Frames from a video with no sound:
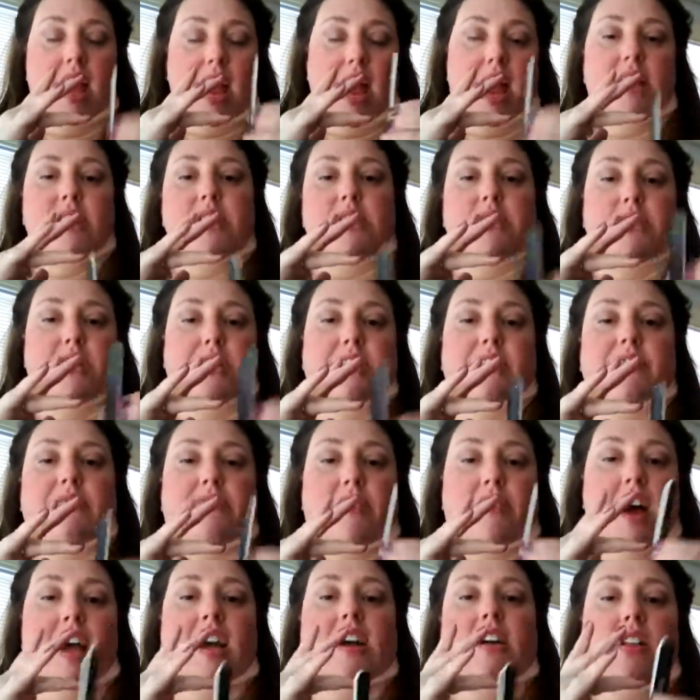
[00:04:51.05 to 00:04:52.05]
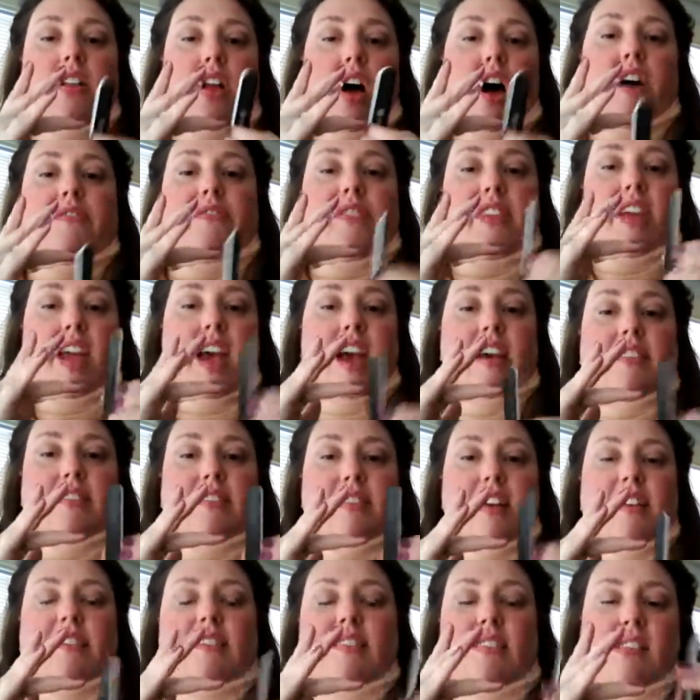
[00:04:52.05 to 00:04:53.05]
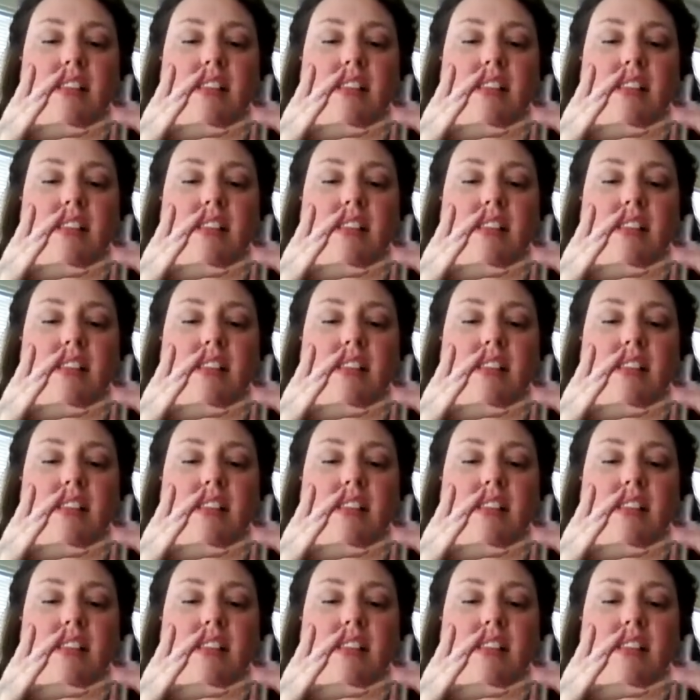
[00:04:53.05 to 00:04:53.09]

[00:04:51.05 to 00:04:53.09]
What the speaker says: and you just file off the excess.